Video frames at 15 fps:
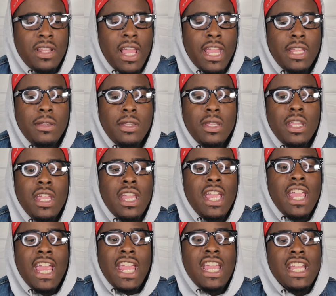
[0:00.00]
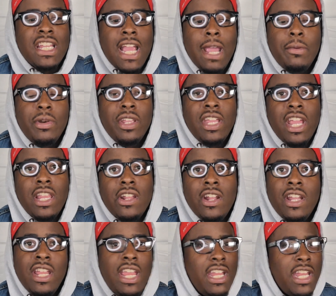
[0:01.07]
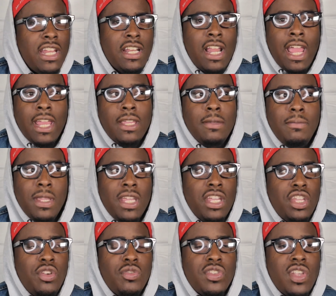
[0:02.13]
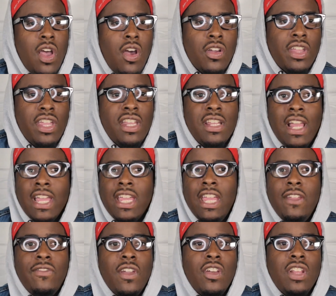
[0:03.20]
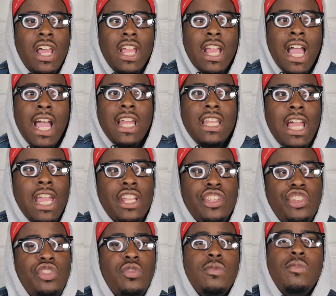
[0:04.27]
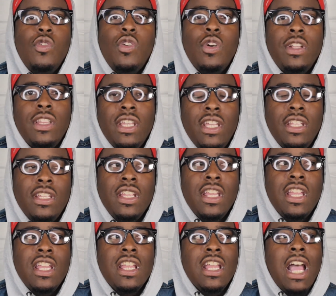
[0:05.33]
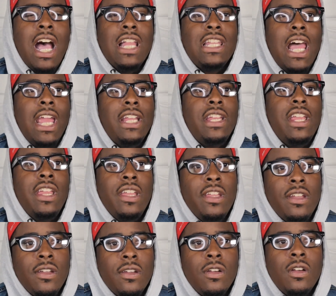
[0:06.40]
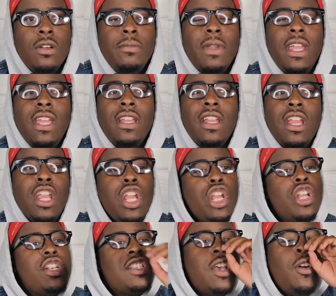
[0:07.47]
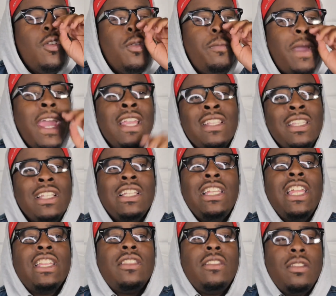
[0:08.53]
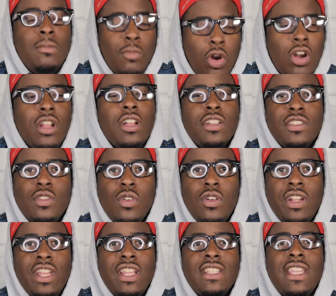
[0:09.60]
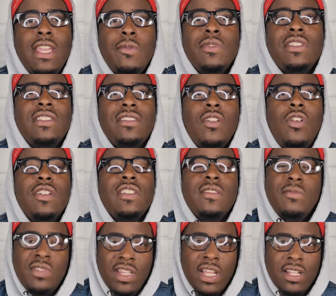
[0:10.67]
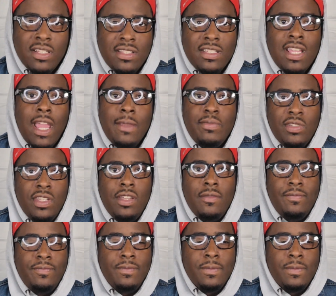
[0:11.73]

Like, he and I were together and he didn't like me and you talking. Like, he felt like I liked you more than I liked him. And so basically, the moral of the story is he was on some jealous type shit.